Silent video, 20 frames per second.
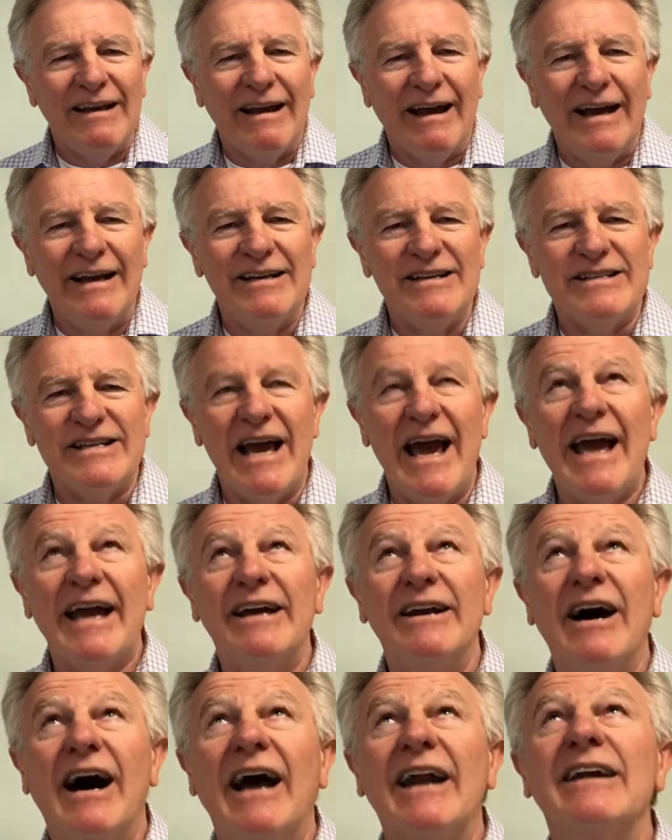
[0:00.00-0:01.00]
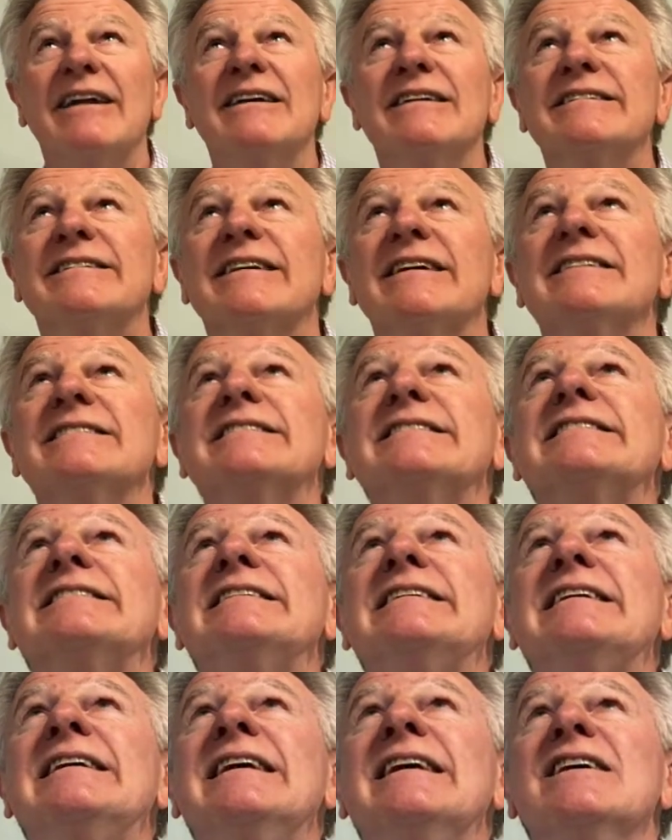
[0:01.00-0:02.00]
And he's hanging on, and he says,
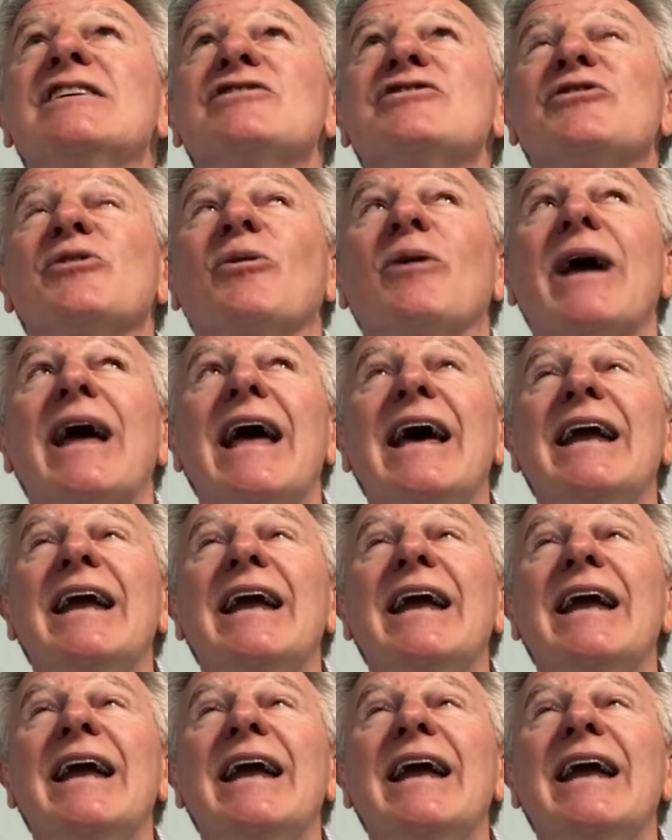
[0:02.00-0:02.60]
"Is there